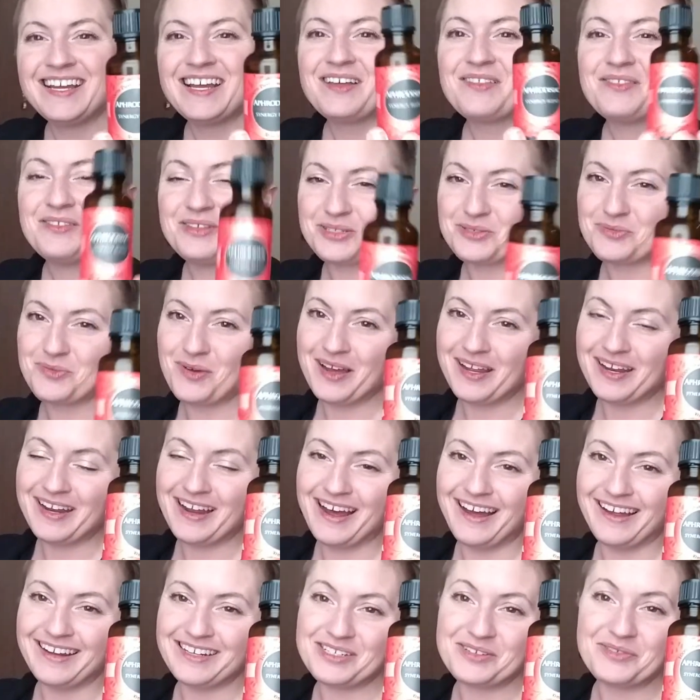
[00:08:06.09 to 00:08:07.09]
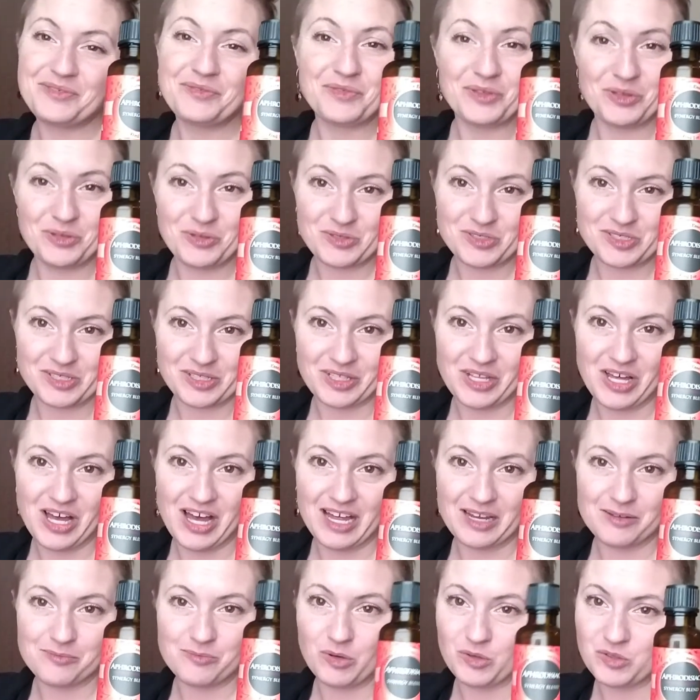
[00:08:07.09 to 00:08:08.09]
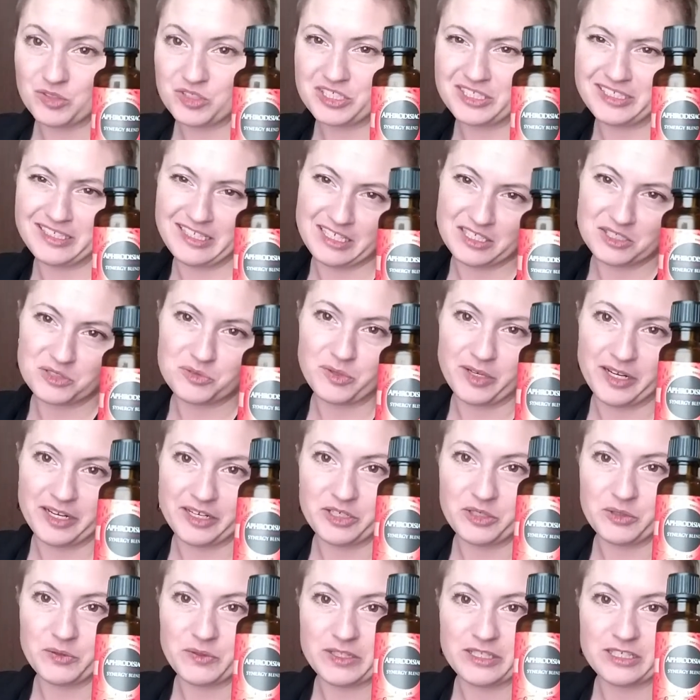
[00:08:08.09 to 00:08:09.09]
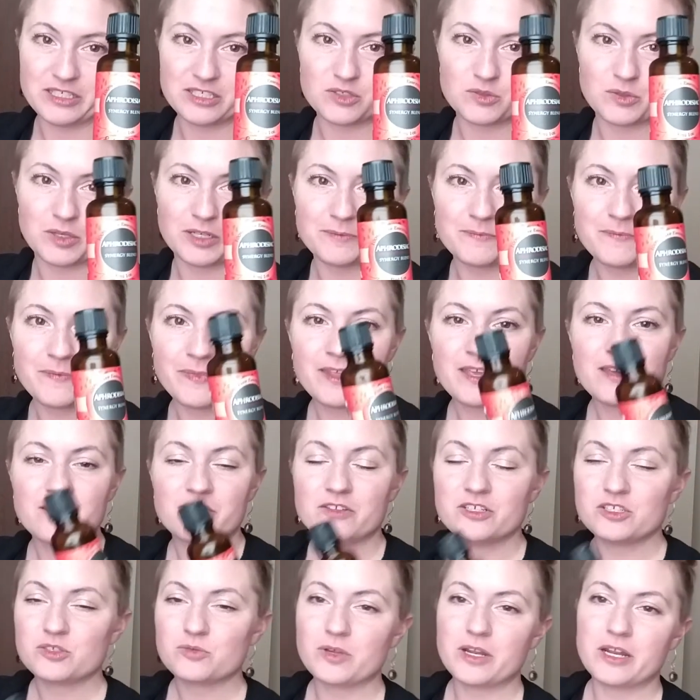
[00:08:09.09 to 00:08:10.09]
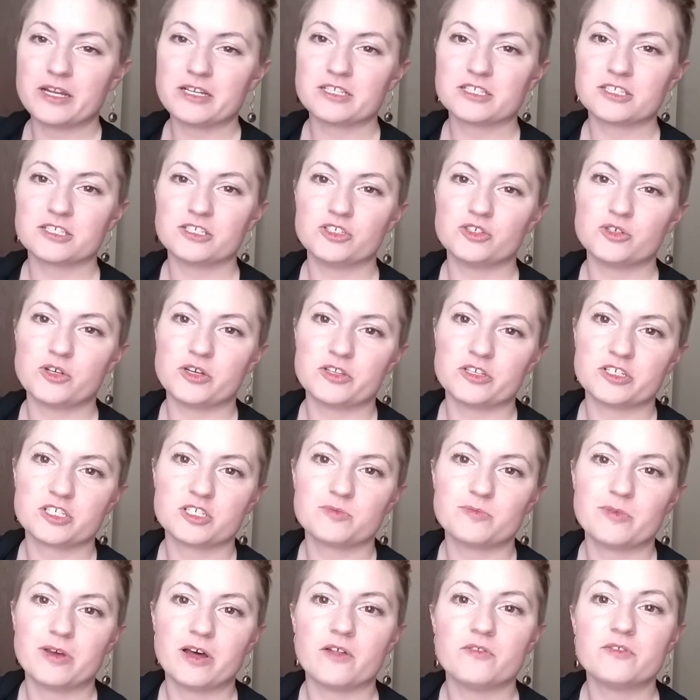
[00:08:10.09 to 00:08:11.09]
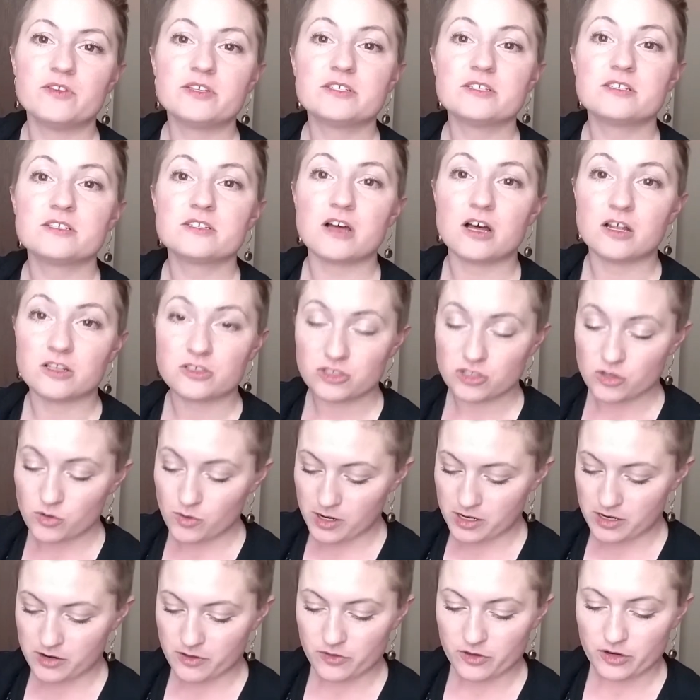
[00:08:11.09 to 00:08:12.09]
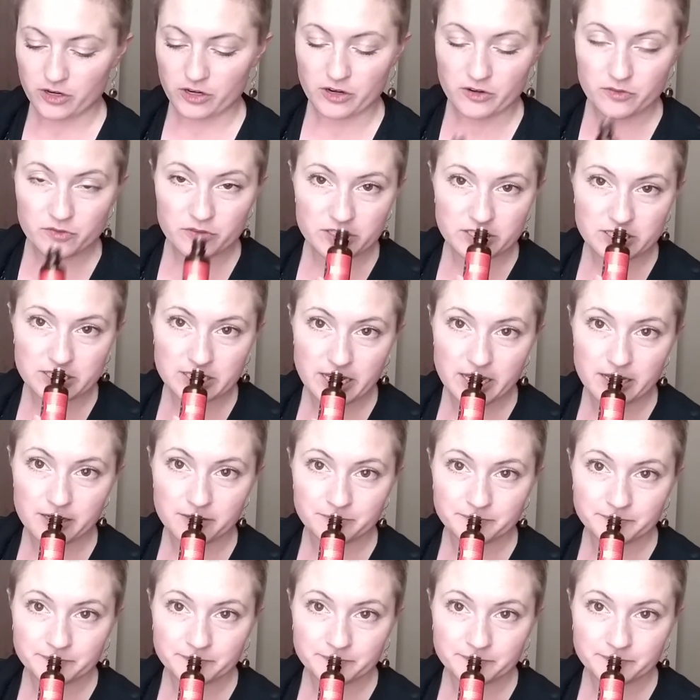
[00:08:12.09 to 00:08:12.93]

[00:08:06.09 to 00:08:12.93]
This one I diffuse a lot. Mostly that's what I do with this one. This one I just enjoy the smell. This is also another earthy scent.